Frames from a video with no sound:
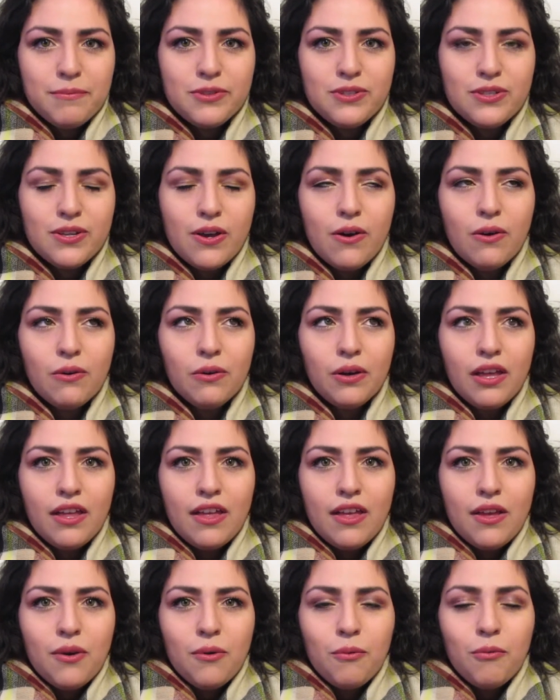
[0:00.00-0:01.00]
So
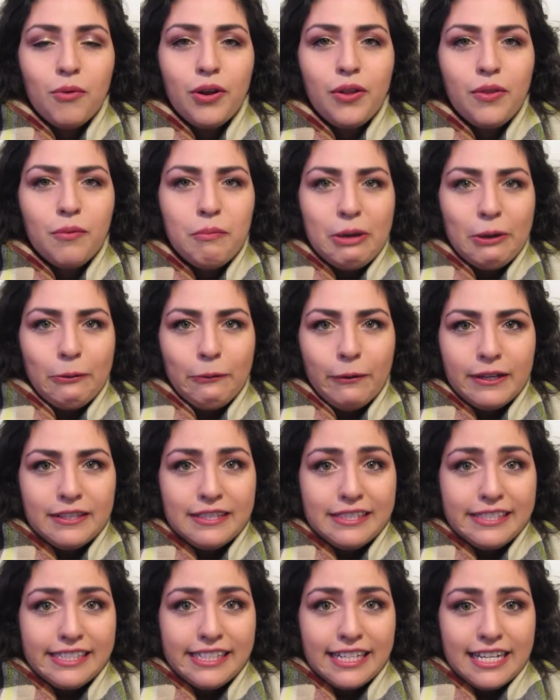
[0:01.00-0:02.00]
one of the big
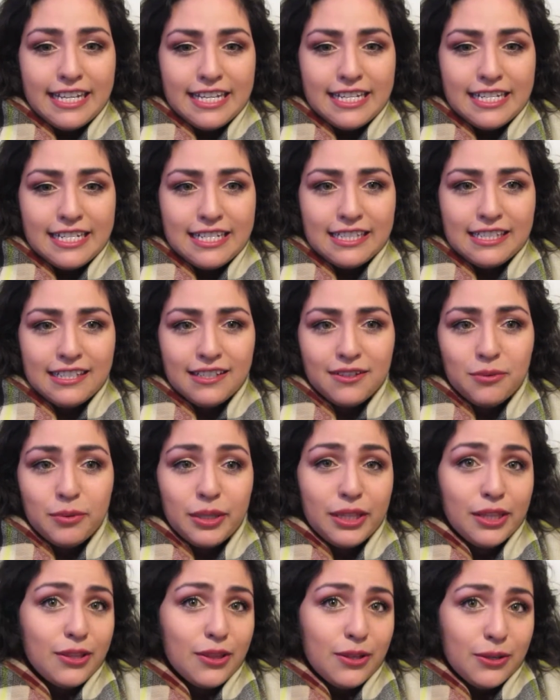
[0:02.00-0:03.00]
ones is
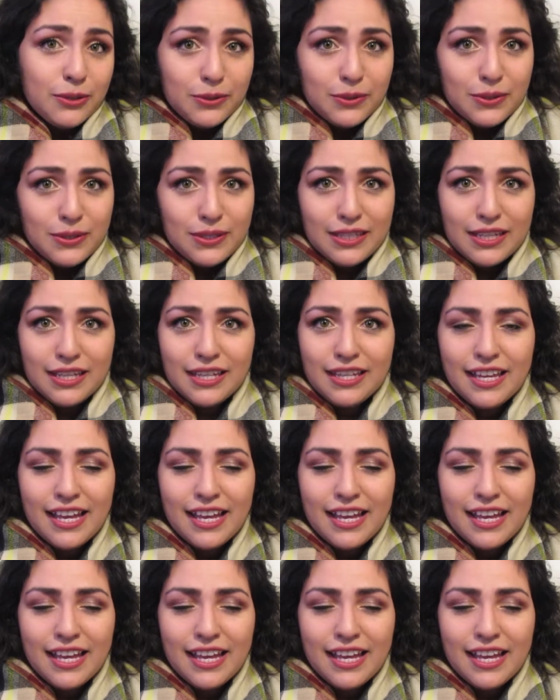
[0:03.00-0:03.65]
with clothes.